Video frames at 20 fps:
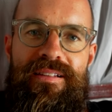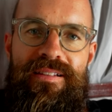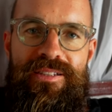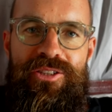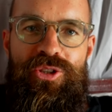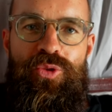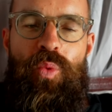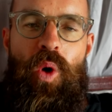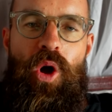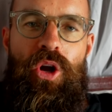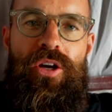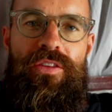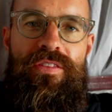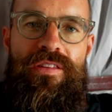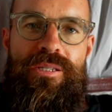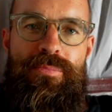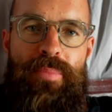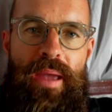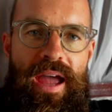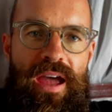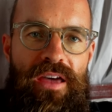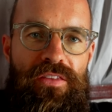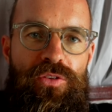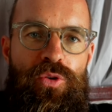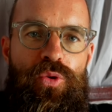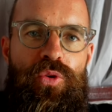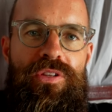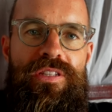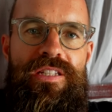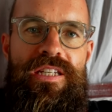to walk on this path,
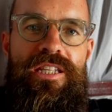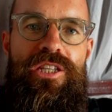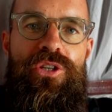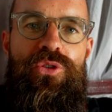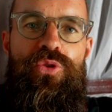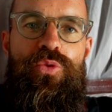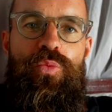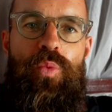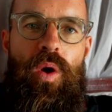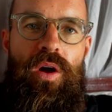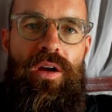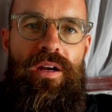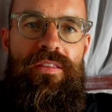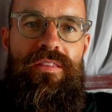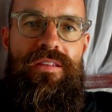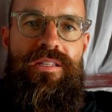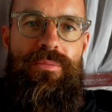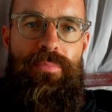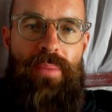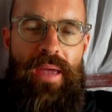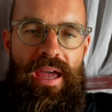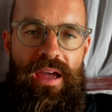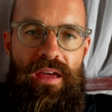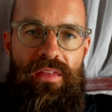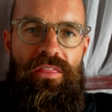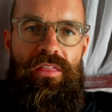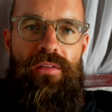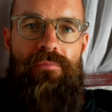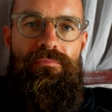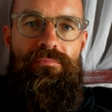to continue to walk on this
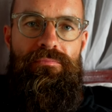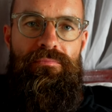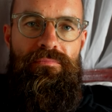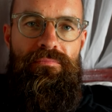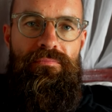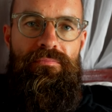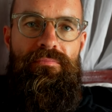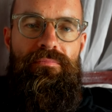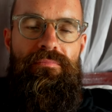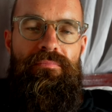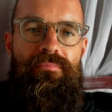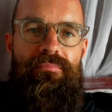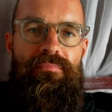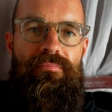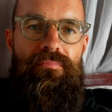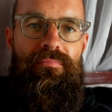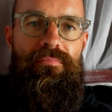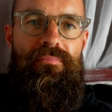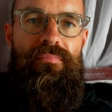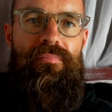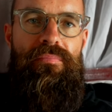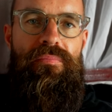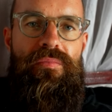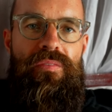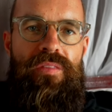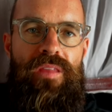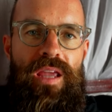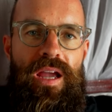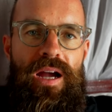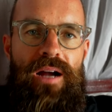path.
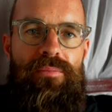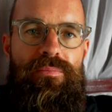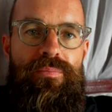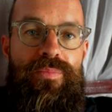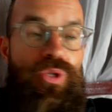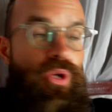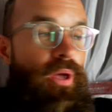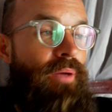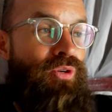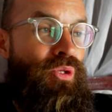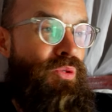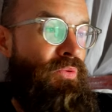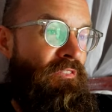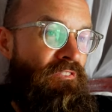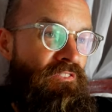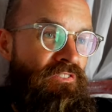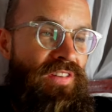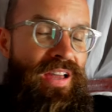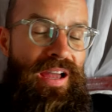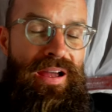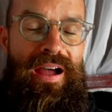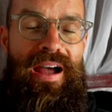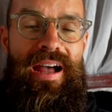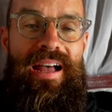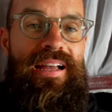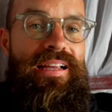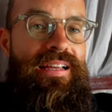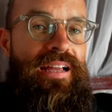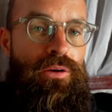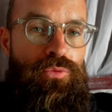Yeah, so I was
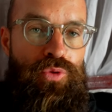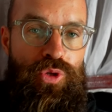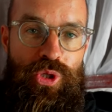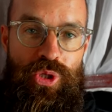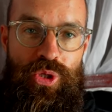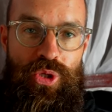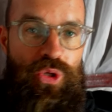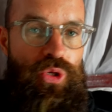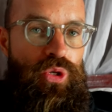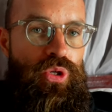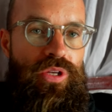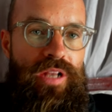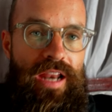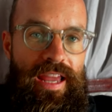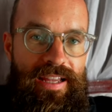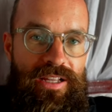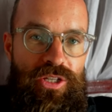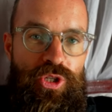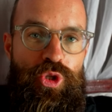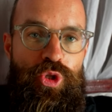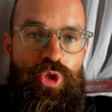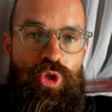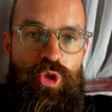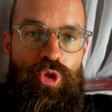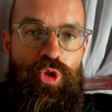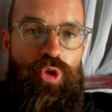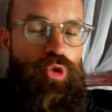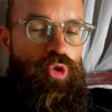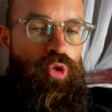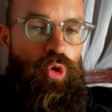like
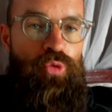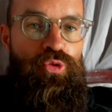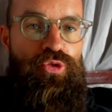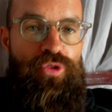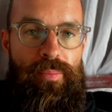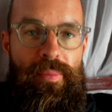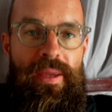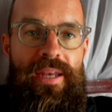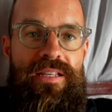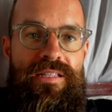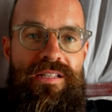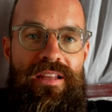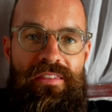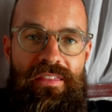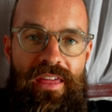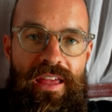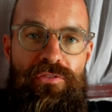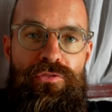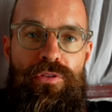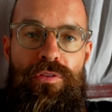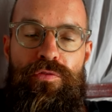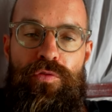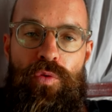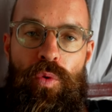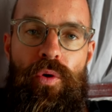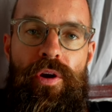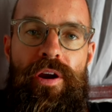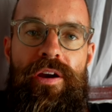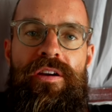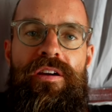so tremendously thankful
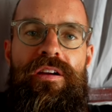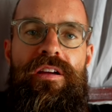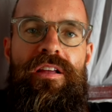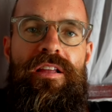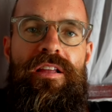for